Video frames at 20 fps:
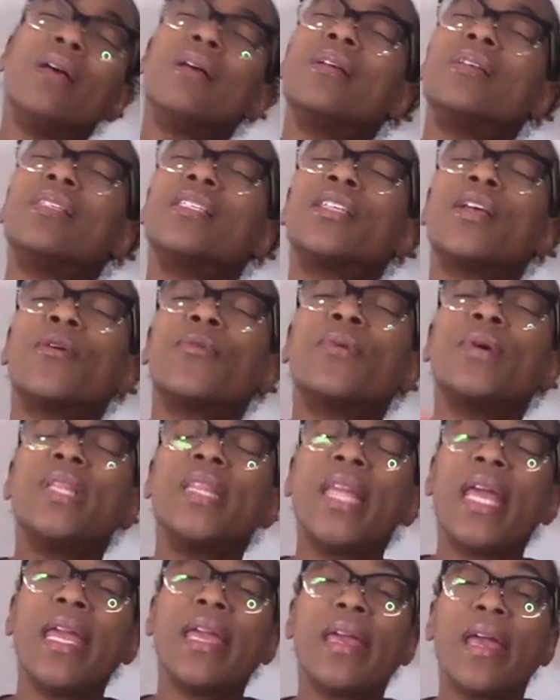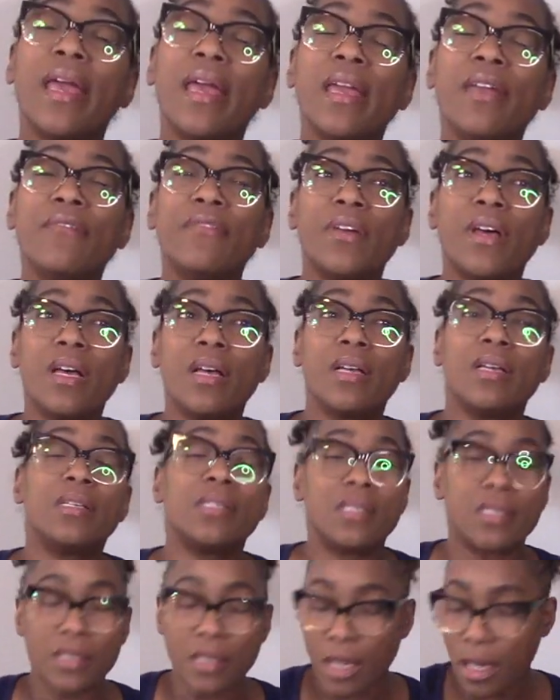So when they gave
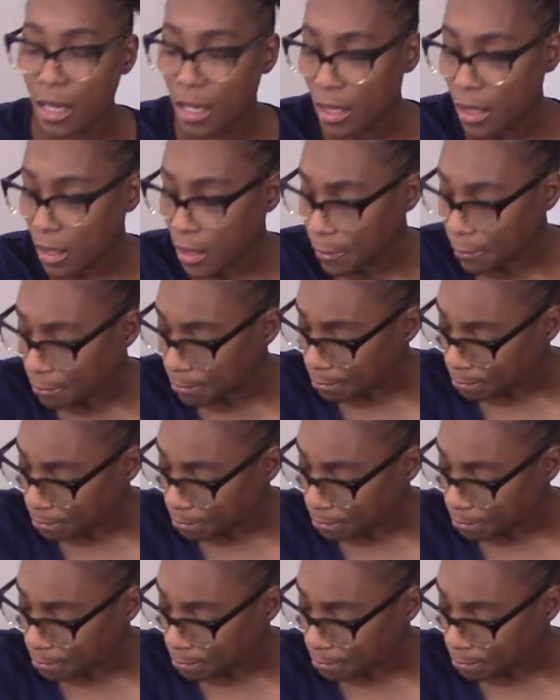us um,